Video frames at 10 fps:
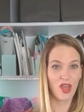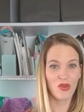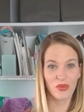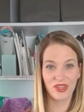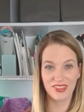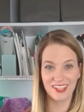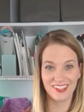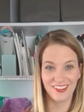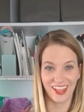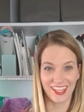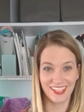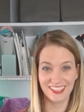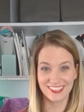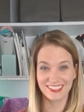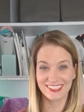What do you think? Do you like it?
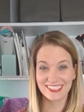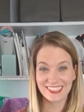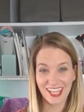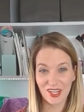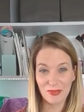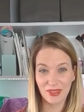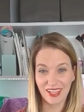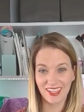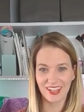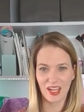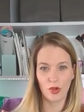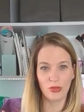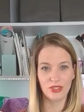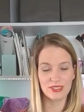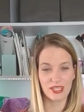I hope you like it. I hope it
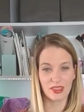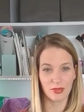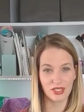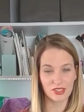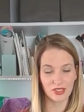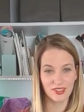looks like the picture.